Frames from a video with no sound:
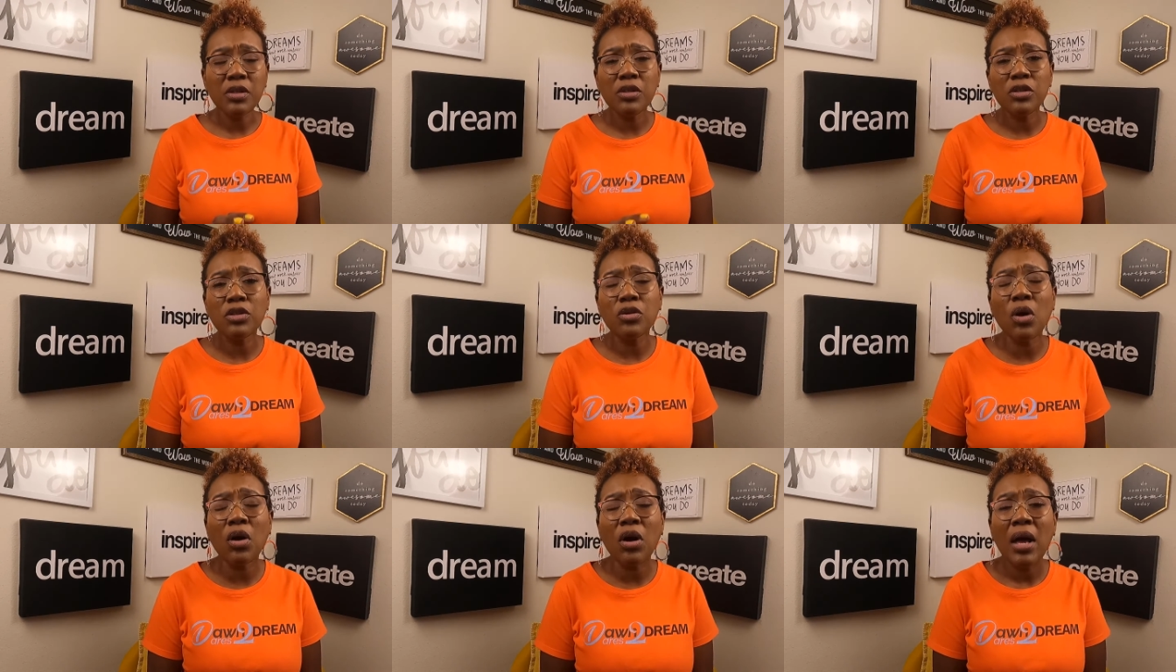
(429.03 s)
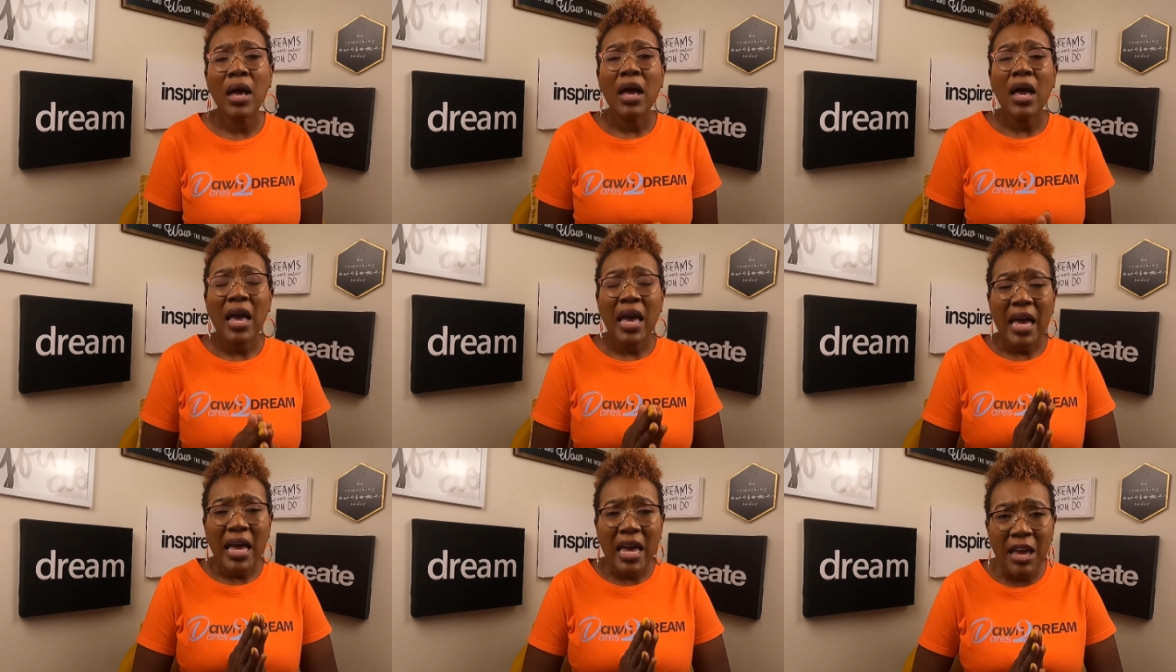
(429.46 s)
So
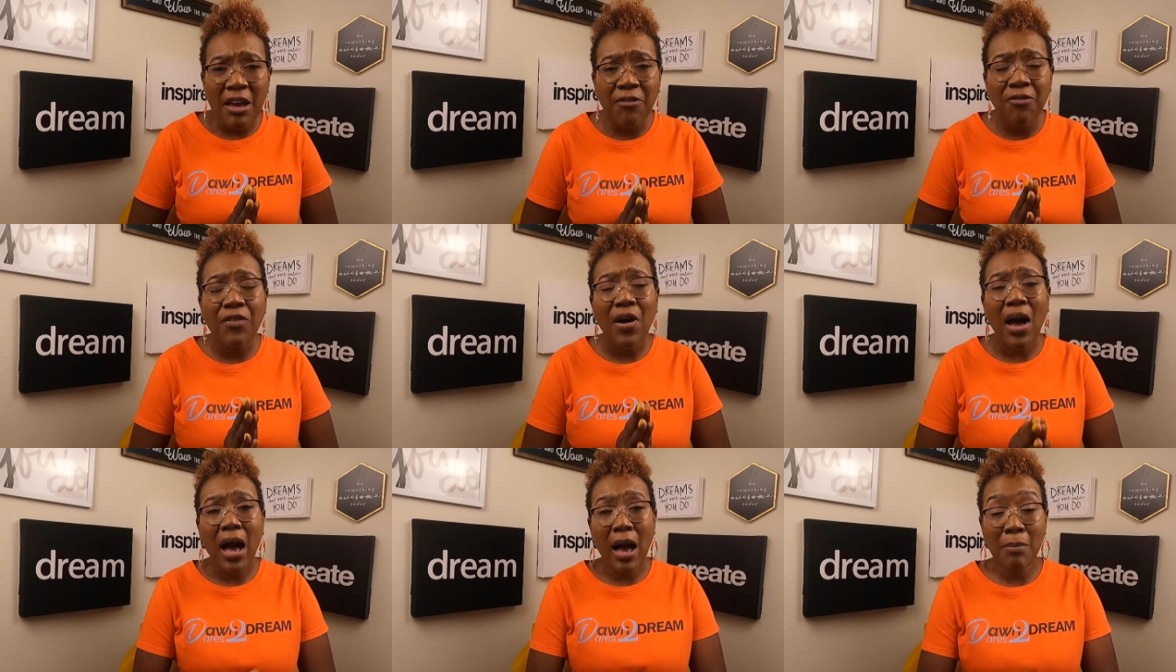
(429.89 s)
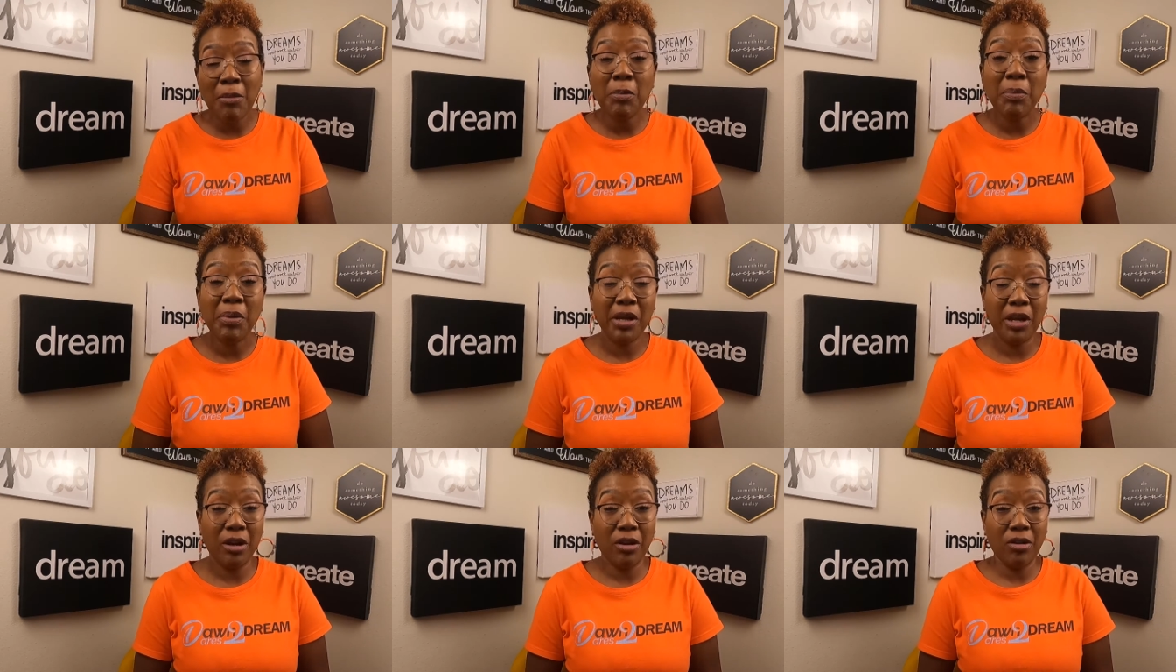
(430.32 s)
if I'm a
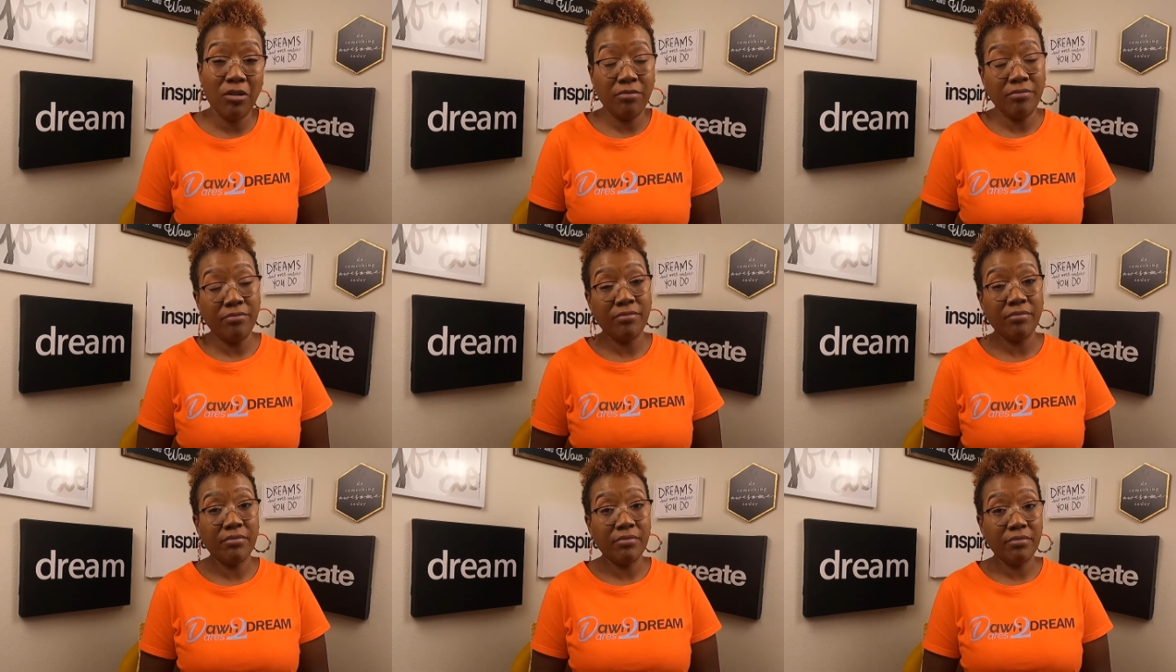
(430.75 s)
beginner,